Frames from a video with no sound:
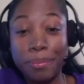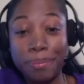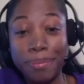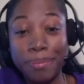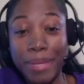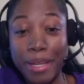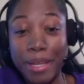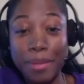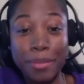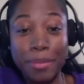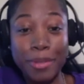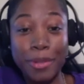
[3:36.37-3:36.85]

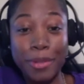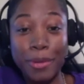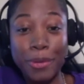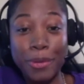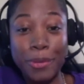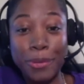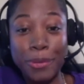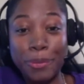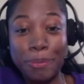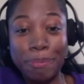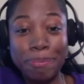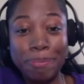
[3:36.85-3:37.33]
I've been
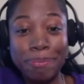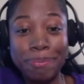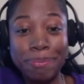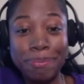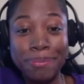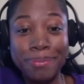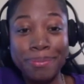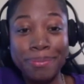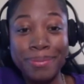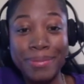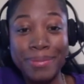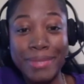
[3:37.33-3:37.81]
home.
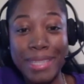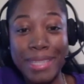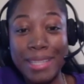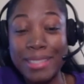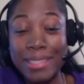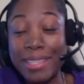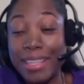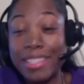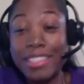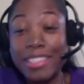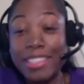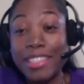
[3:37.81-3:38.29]
They say stay